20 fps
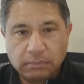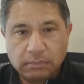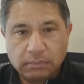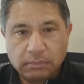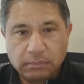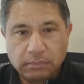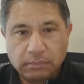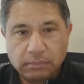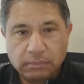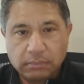
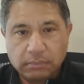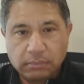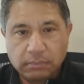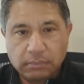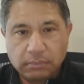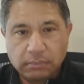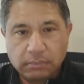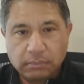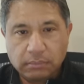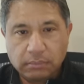
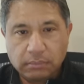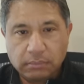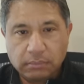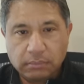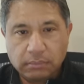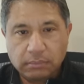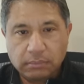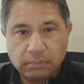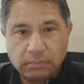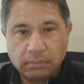
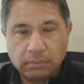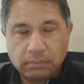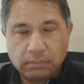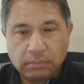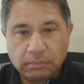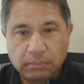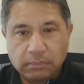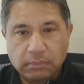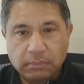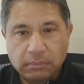
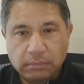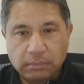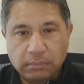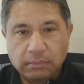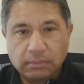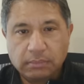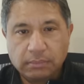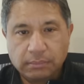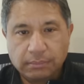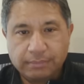
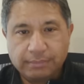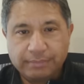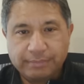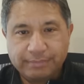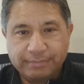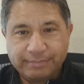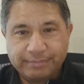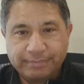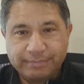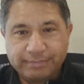
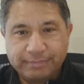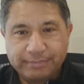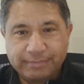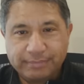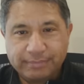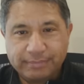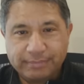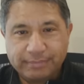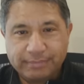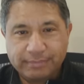
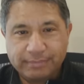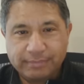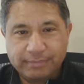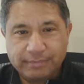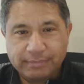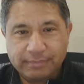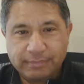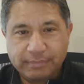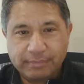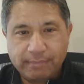
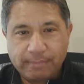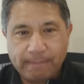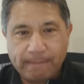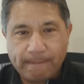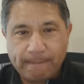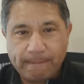[no speech]